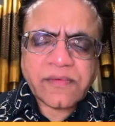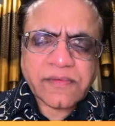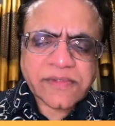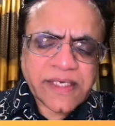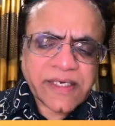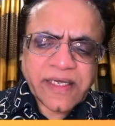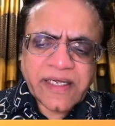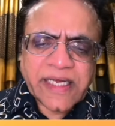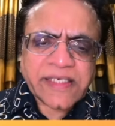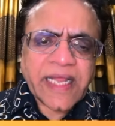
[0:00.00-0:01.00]
the
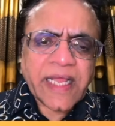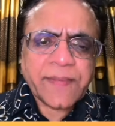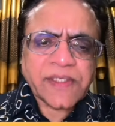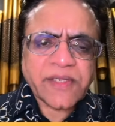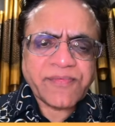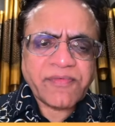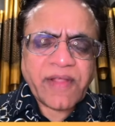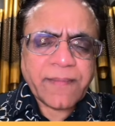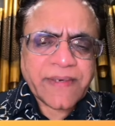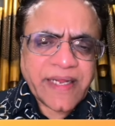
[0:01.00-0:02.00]
entire BJP
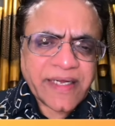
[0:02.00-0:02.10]
family,